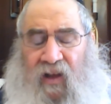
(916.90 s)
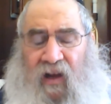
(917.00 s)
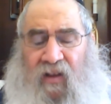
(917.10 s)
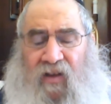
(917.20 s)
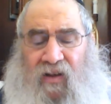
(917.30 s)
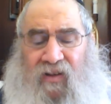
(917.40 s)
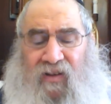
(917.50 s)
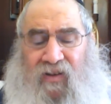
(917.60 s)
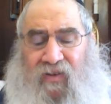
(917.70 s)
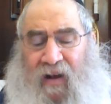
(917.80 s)
The
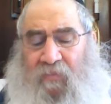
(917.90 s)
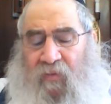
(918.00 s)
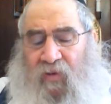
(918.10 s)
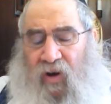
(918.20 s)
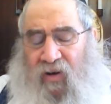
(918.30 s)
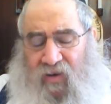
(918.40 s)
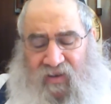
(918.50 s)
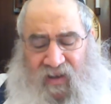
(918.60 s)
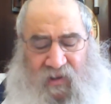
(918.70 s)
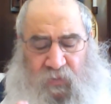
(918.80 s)
Rambam Ha'aruch
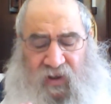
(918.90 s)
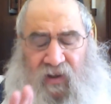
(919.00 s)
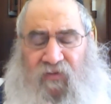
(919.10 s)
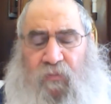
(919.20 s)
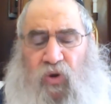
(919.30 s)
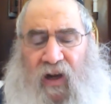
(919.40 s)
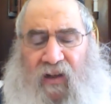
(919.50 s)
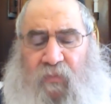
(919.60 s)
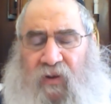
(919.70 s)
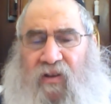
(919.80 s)
says it's a different
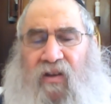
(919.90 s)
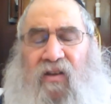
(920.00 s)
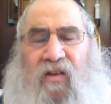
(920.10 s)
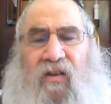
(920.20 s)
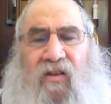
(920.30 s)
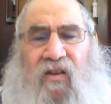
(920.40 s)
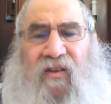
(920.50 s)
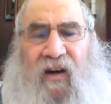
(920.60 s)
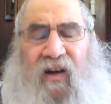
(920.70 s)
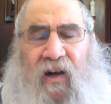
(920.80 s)
pshat, but the
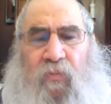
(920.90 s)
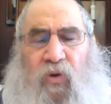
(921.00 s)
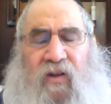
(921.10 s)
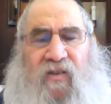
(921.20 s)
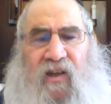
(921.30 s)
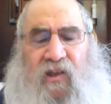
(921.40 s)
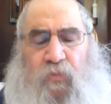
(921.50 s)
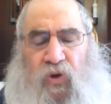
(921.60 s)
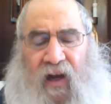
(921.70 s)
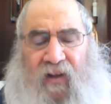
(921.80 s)
Derech Hamunah says
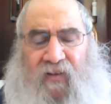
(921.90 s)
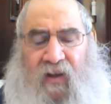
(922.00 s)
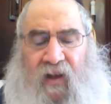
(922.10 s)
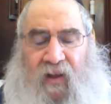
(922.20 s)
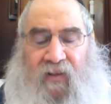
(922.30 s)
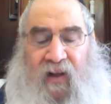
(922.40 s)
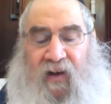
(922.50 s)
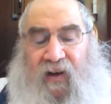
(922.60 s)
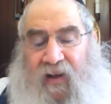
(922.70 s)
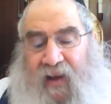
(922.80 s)
pshat, that
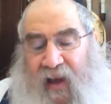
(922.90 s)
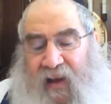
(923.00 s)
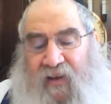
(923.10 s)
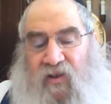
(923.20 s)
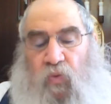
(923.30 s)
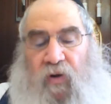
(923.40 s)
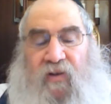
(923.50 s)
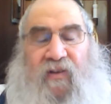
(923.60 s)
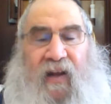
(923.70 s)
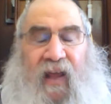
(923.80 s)
in a case where
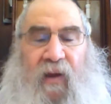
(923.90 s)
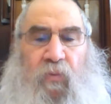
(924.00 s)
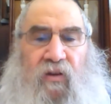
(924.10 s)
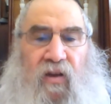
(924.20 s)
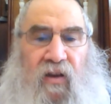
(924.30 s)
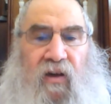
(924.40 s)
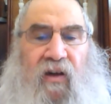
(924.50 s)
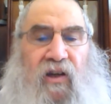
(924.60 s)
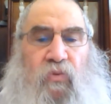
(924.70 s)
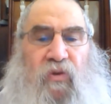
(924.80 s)
he's not able to
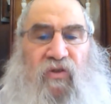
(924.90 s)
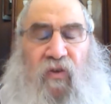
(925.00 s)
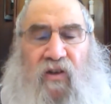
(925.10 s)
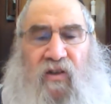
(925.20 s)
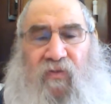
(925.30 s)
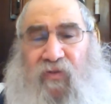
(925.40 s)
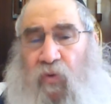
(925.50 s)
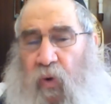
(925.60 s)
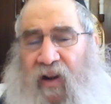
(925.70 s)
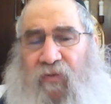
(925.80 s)
lirchish b'svasa,
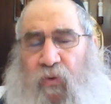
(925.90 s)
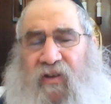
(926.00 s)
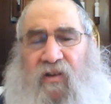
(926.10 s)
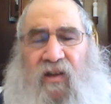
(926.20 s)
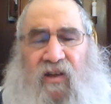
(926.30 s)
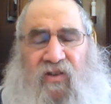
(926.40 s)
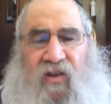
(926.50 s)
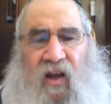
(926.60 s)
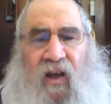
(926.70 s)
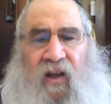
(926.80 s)
for whatever reason he gives
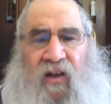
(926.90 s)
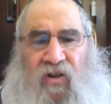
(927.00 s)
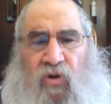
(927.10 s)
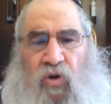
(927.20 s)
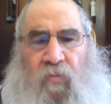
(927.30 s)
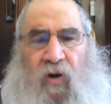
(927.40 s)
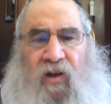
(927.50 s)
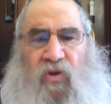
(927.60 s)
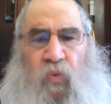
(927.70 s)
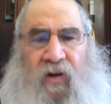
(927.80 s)
the
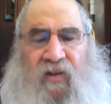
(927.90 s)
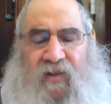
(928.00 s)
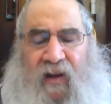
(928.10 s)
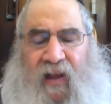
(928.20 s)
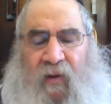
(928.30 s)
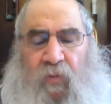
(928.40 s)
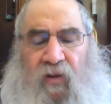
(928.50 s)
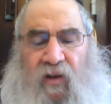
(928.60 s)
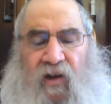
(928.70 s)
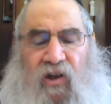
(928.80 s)
gemois, when he's not able
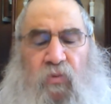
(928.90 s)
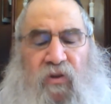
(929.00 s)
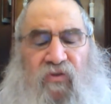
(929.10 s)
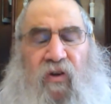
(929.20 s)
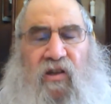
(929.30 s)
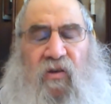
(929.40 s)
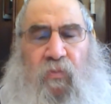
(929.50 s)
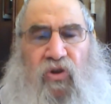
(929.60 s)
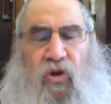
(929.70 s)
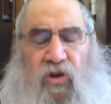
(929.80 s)
lirchish b'svasa
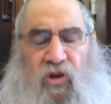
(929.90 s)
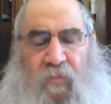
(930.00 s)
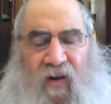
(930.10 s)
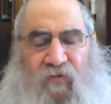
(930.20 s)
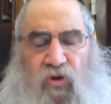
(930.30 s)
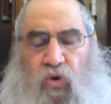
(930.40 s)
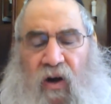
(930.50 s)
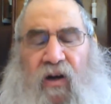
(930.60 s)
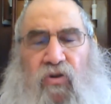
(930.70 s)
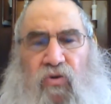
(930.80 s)
b'shosh ha'mafresh zu
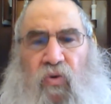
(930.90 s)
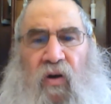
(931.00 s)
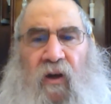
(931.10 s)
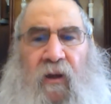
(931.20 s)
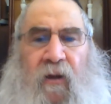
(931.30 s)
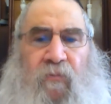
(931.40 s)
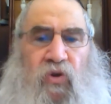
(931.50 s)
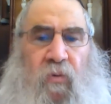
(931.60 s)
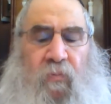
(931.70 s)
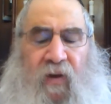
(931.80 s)
achar zu, so